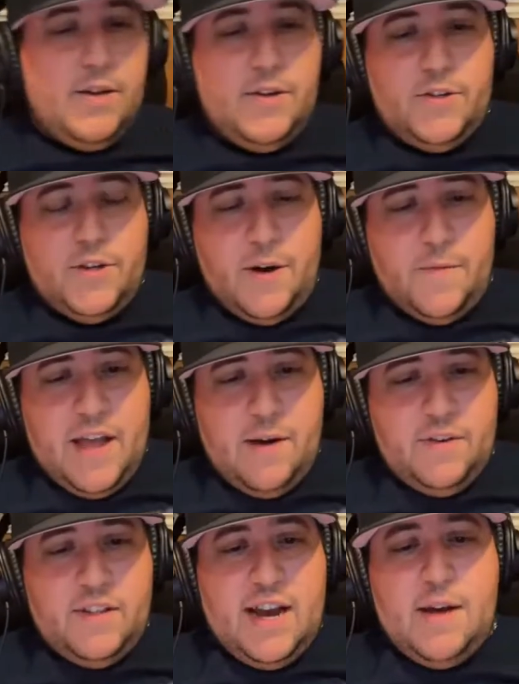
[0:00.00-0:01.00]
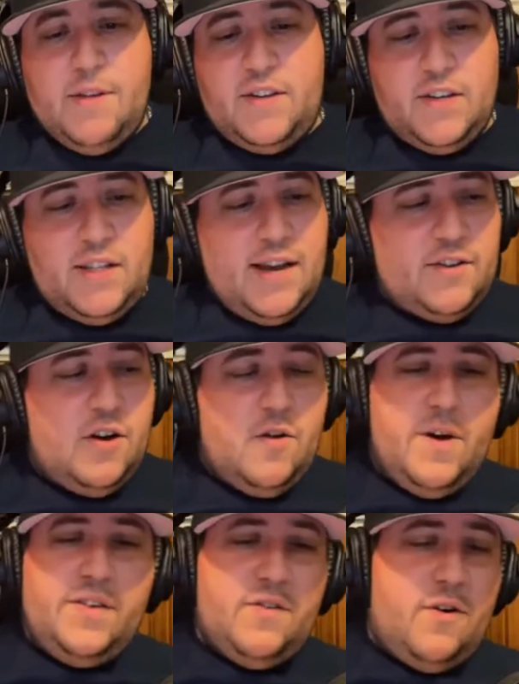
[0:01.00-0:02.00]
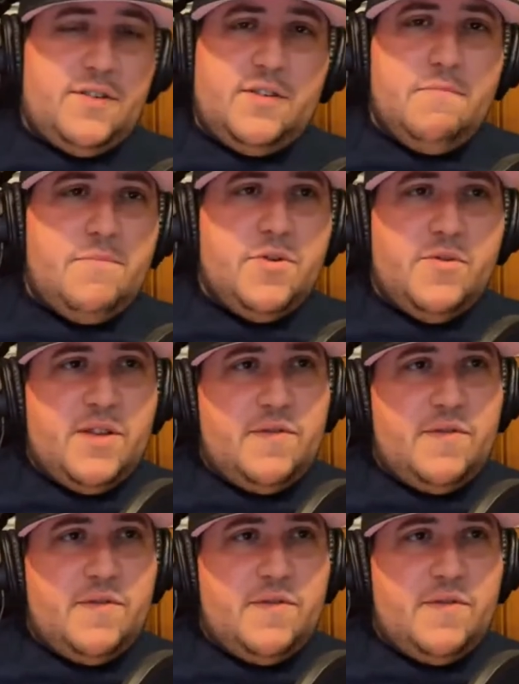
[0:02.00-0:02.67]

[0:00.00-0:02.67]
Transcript: So that was Diamond Selects. Always an awesome booth.